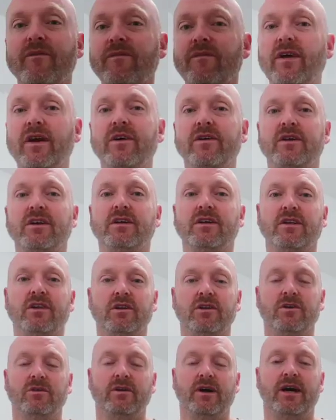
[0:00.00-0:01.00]
very
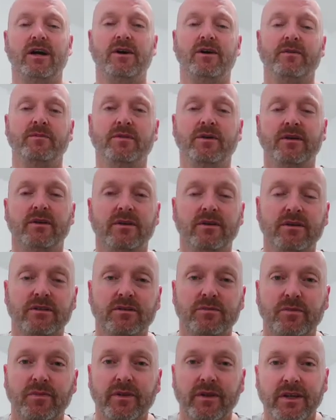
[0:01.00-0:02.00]
clue how I'm gonna
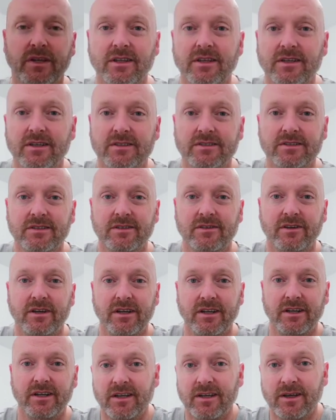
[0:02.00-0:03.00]
explain this, all
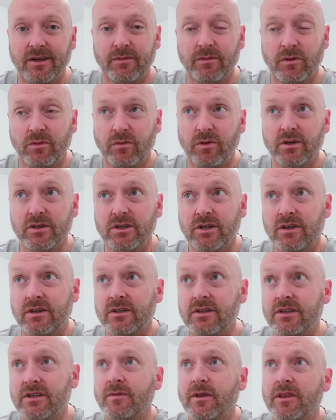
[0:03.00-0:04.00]
right? I'm gonna work
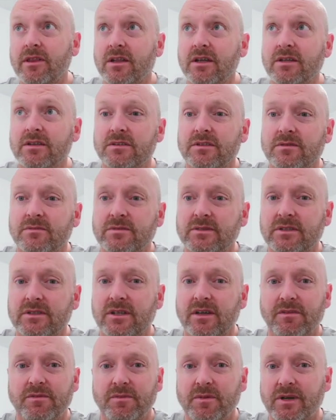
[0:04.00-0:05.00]
on it, I'm gonna think of some
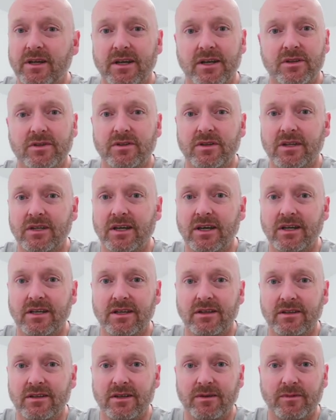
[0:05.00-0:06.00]
stuff, but I don't think I
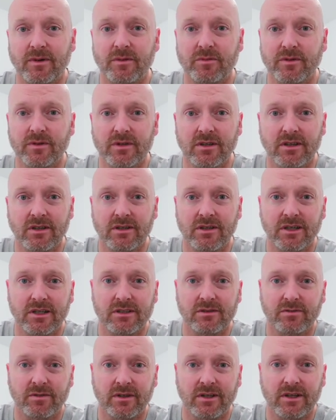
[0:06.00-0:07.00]
can come up with a good
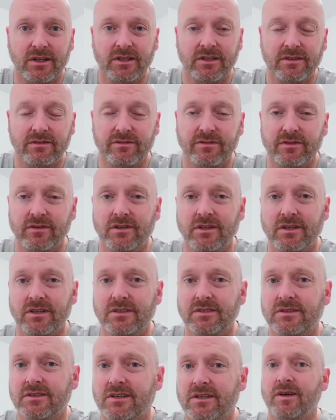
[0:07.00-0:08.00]
explanation for
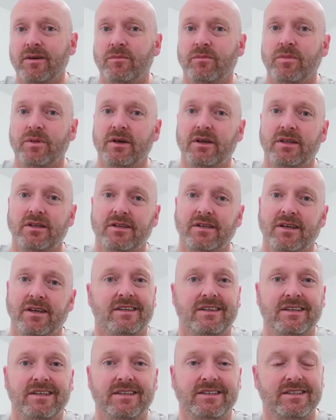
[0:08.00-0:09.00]
this. But
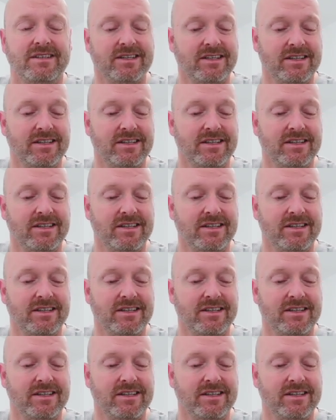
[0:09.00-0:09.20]
this